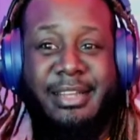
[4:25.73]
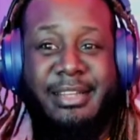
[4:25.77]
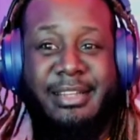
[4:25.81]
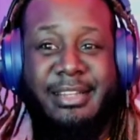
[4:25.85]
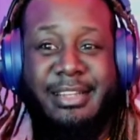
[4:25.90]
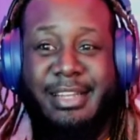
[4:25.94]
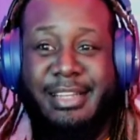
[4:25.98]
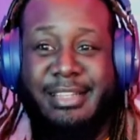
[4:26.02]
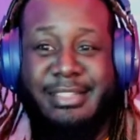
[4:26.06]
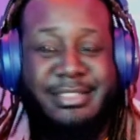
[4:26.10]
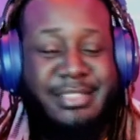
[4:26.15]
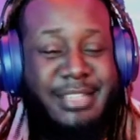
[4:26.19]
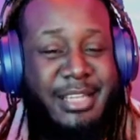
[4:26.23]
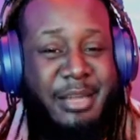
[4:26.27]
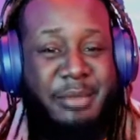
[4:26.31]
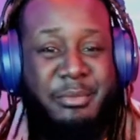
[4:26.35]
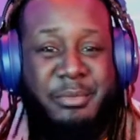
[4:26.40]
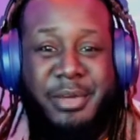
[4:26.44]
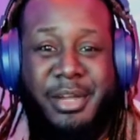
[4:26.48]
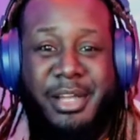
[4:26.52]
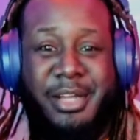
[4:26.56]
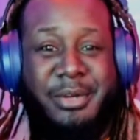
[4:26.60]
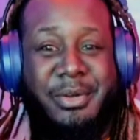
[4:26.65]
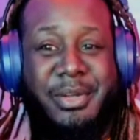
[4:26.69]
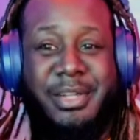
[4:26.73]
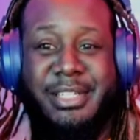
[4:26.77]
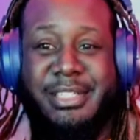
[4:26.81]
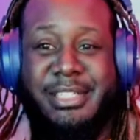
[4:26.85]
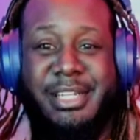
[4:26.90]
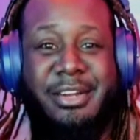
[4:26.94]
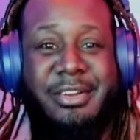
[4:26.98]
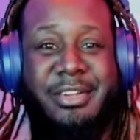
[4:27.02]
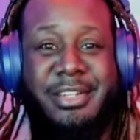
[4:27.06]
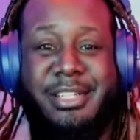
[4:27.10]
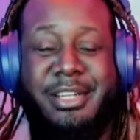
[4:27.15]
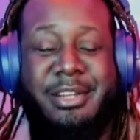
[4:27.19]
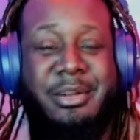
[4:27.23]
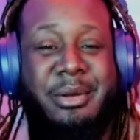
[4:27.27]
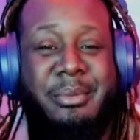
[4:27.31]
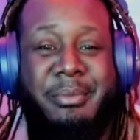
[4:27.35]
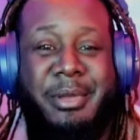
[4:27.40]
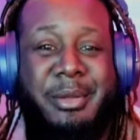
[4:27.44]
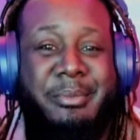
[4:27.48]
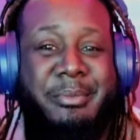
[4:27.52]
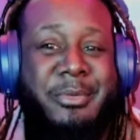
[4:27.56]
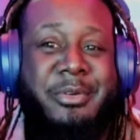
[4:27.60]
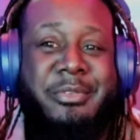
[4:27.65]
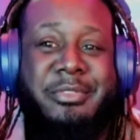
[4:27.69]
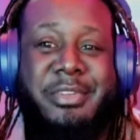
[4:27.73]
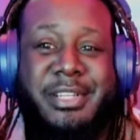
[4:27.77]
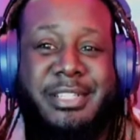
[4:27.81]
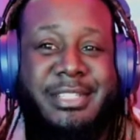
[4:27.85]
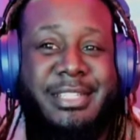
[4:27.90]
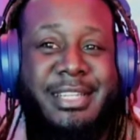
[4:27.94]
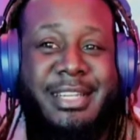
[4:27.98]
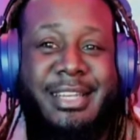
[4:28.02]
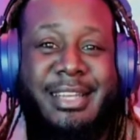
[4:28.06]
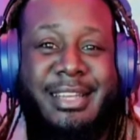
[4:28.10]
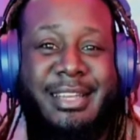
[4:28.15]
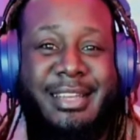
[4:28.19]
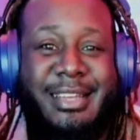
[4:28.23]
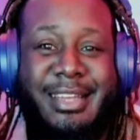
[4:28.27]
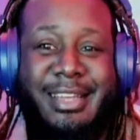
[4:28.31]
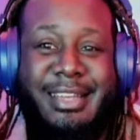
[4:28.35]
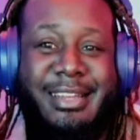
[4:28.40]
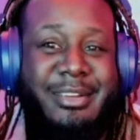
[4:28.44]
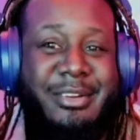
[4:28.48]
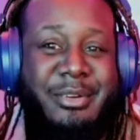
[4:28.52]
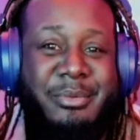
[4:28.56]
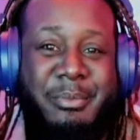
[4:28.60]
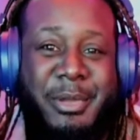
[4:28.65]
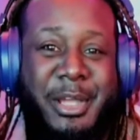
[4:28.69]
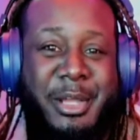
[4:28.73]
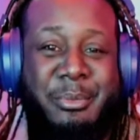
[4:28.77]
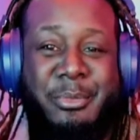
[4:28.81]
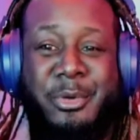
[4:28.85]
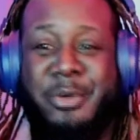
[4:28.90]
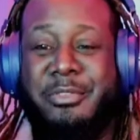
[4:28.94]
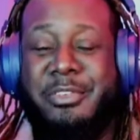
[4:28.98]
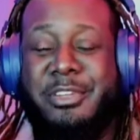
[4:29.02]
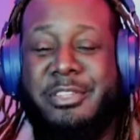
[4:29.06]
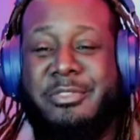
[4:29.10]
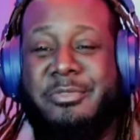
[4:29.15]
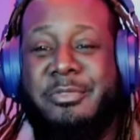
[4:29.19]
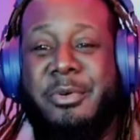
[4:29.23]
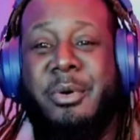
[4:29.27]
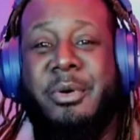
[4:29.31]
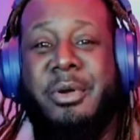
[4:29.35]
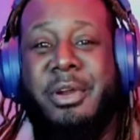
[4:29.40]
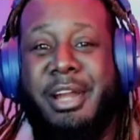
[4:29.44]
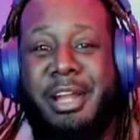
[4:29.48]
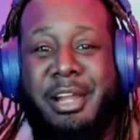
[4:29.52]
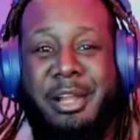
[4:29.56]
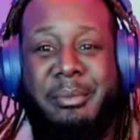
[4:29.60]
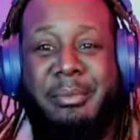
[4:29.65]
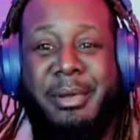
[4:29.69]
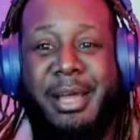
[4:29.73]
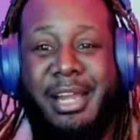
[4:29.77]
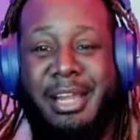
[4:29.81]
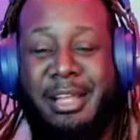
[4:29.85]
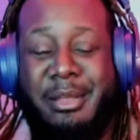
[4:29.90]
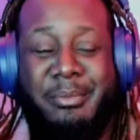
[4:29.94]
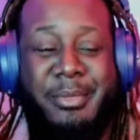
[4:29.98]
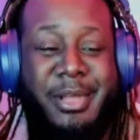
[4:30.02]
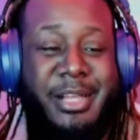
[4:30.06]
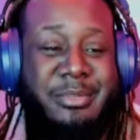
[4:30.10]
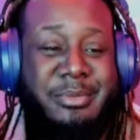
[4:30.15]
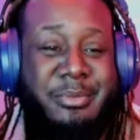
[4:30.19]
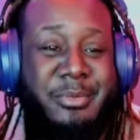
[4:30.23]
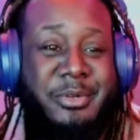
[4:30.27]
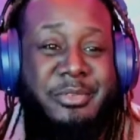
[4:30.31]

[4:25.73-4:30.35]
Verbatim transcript: Mm. That same way Quentin Tarantino make movies. Yes, sir. he don't make movies for anybody. He makes